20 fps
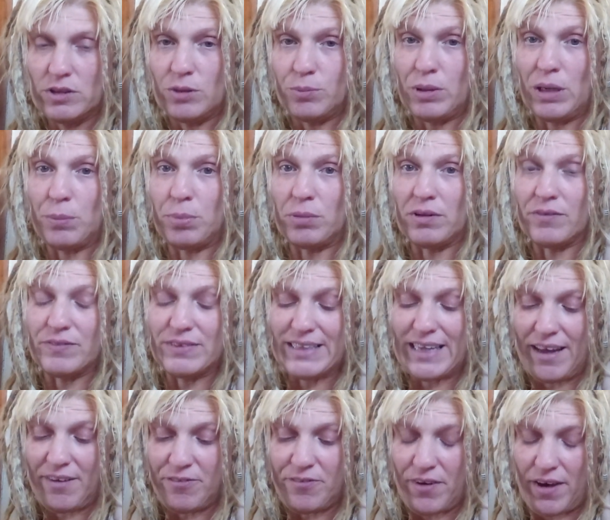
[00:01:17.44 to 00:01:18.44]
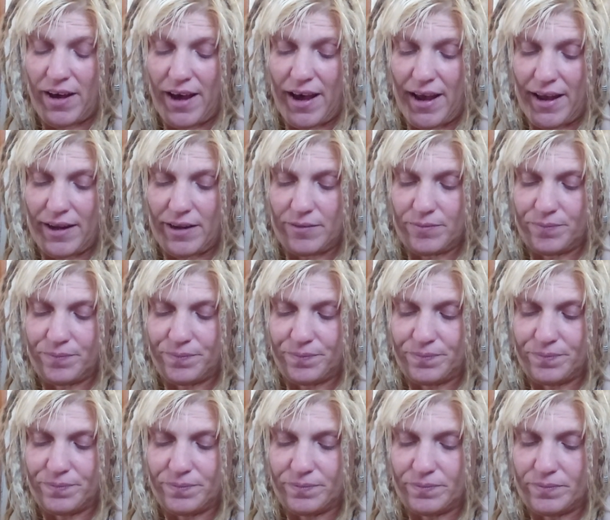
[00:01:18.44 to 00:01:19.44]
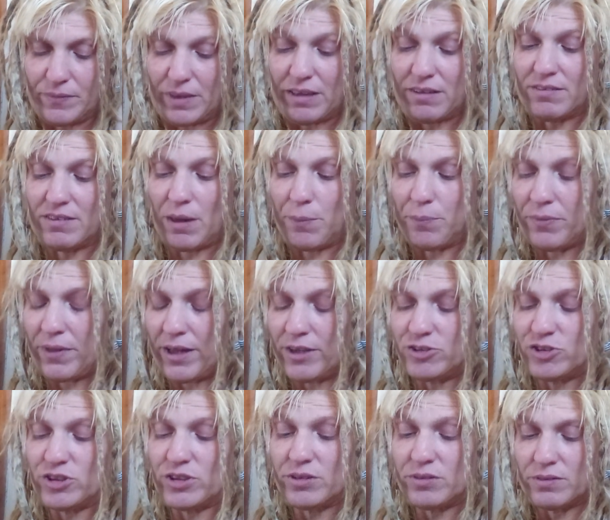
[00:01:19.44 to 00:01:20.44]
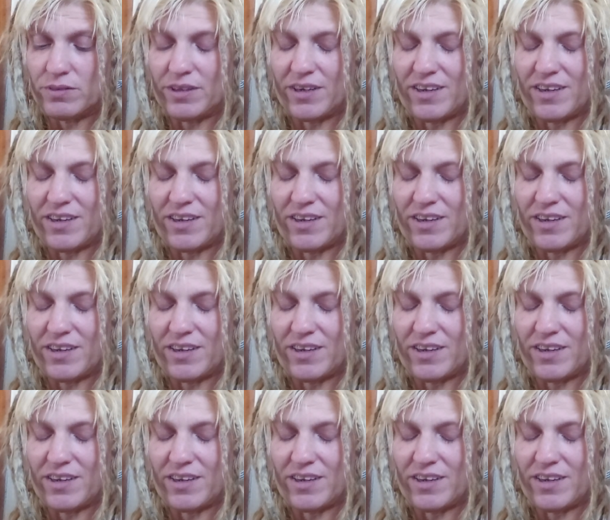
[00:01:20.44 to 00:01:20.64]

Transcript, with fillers: the people of Nephi, except they should,